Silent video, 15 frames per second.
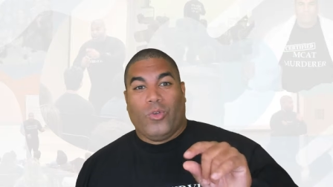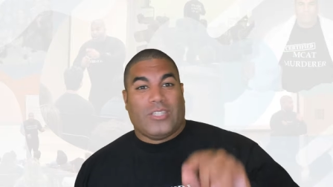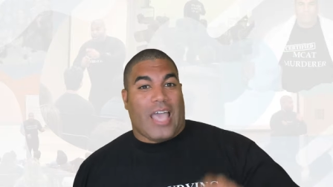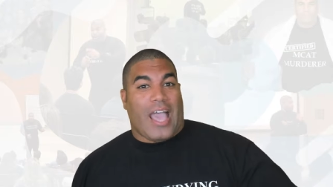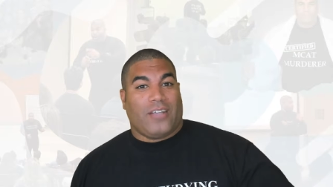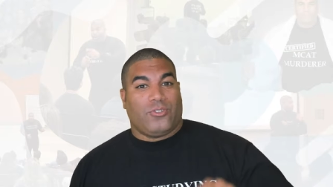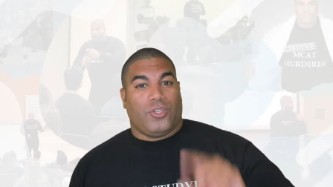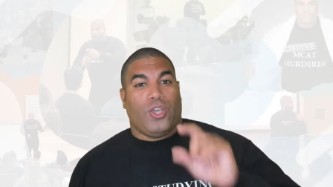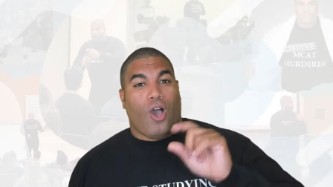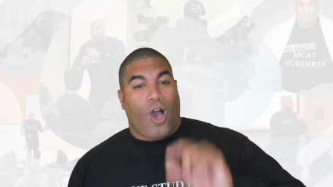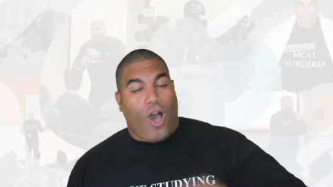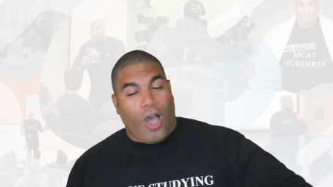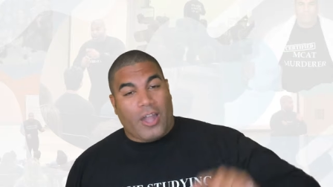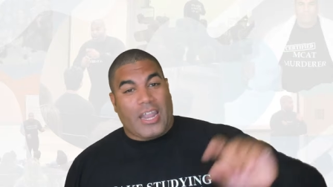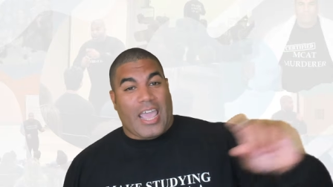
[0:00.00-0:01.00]
was actually
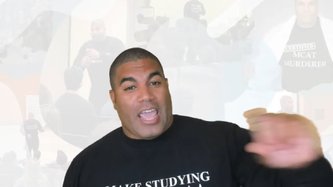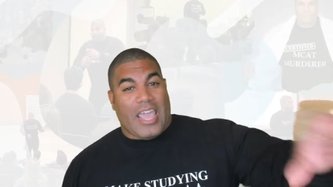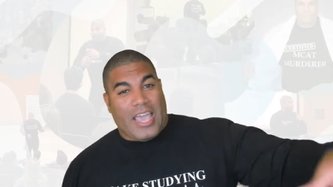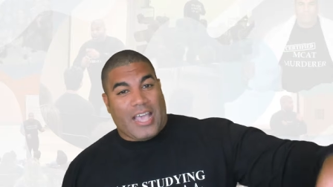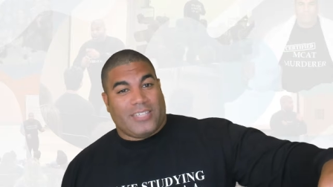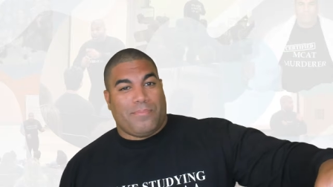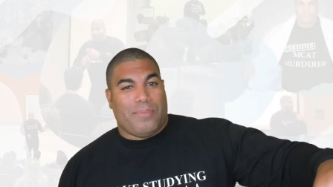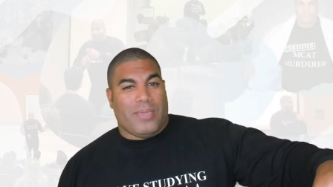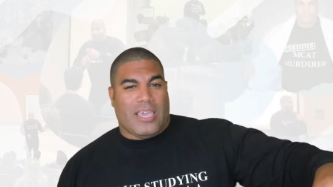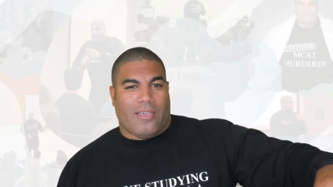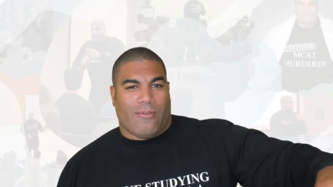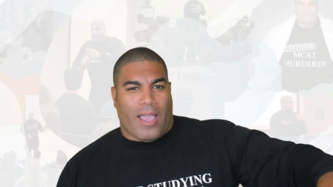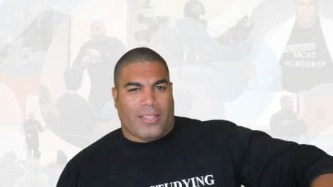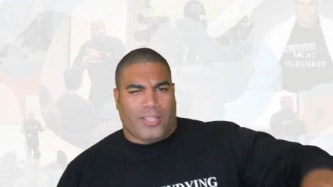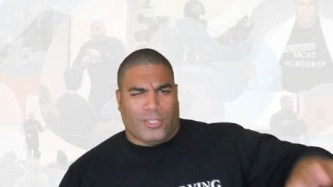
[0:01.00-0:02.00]
on
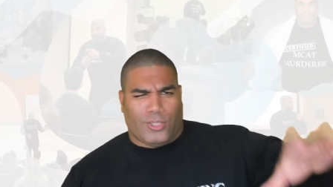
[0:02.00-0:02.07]
ASB, right? The